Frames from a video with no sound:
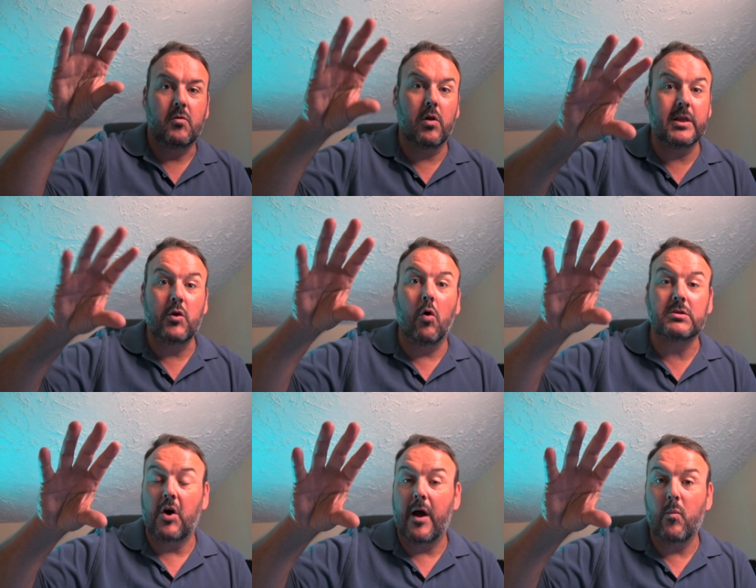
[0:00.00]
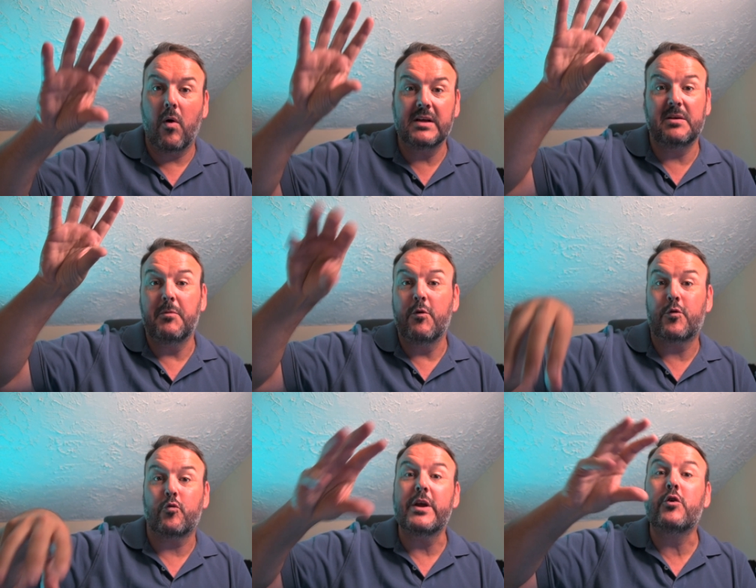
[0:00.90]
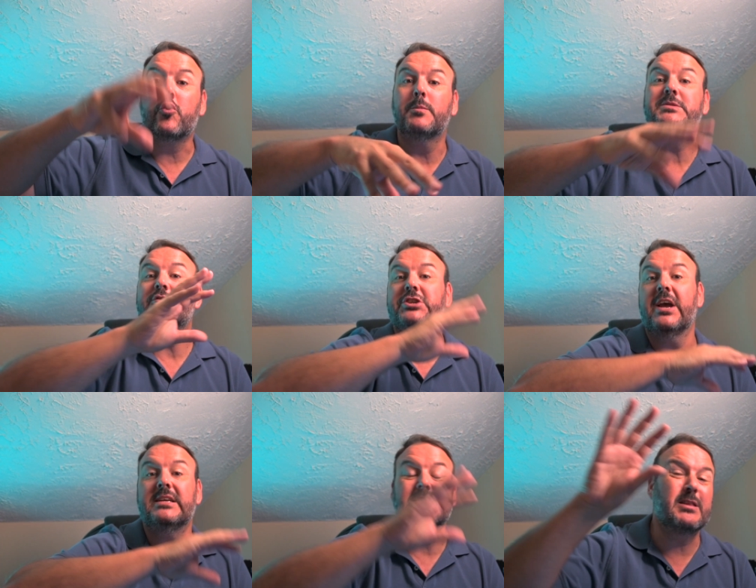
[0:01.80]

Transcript: All in all, time-wise, I moved 3 groups of chairs.